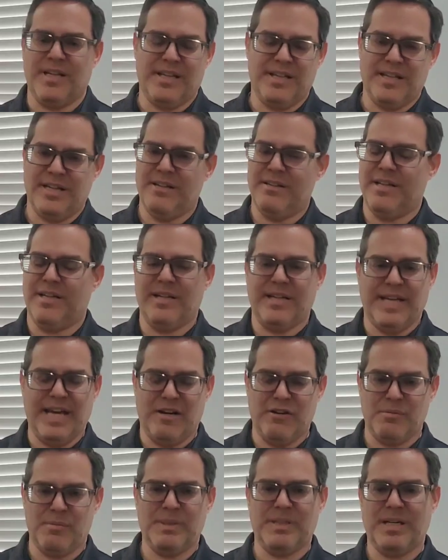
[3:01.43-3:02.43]
like there like a
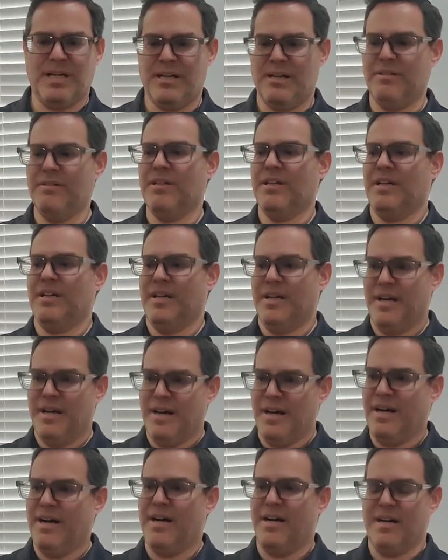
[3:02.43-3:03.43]
couch potato.
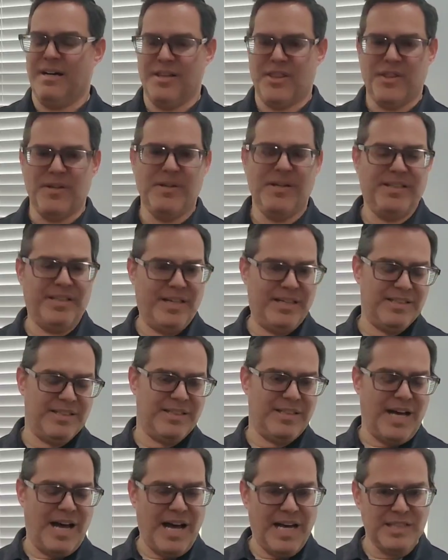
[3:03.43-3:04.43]
30 days
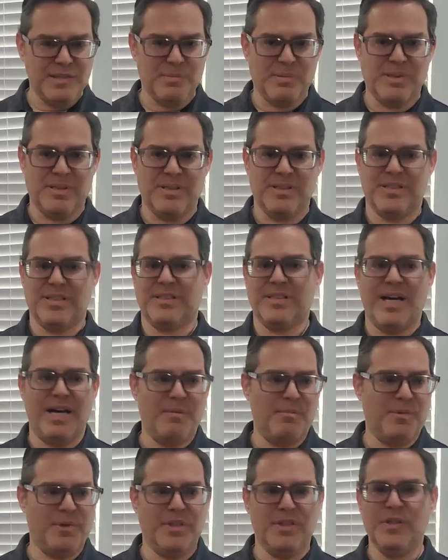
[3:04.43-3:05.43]
in the hospital is a
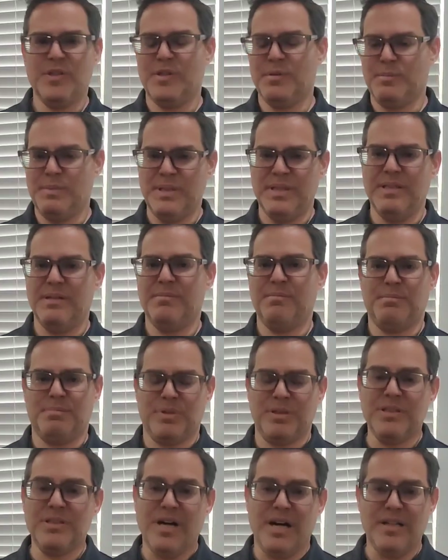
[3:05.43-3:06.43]
time where you could be
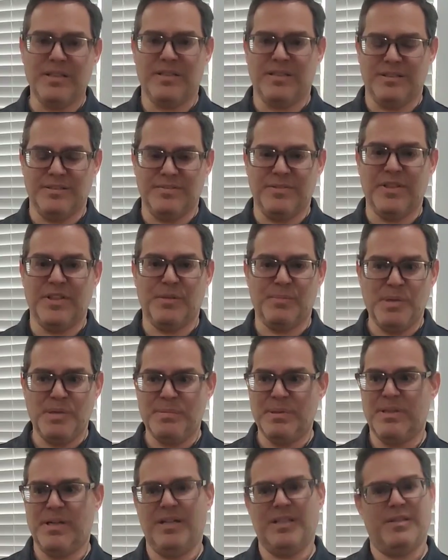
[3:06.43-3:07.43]
productive. You
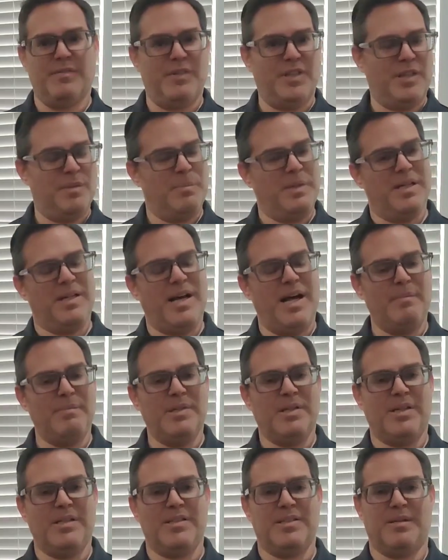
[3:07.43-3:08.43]
could be
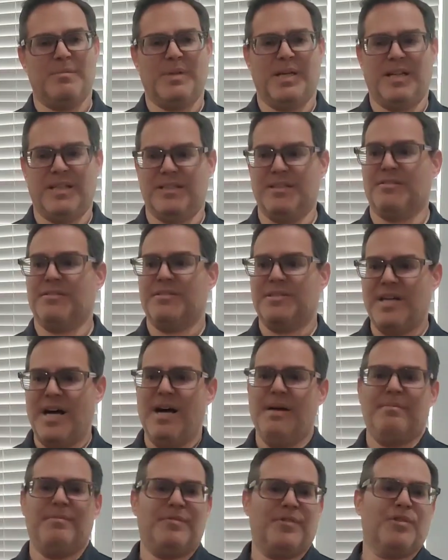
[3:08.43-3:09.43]
accomplishing something. It's a
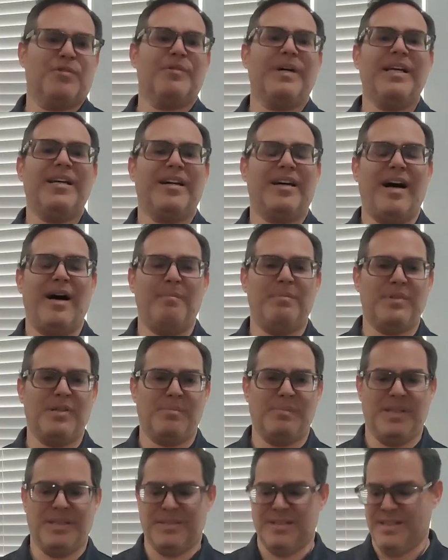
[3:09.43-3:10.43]
time for great
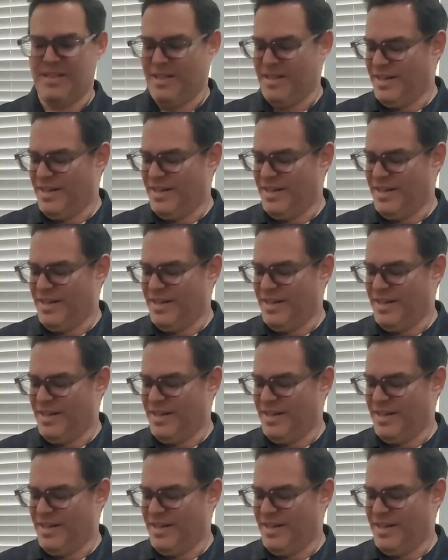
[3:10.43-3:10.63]
accomplishment.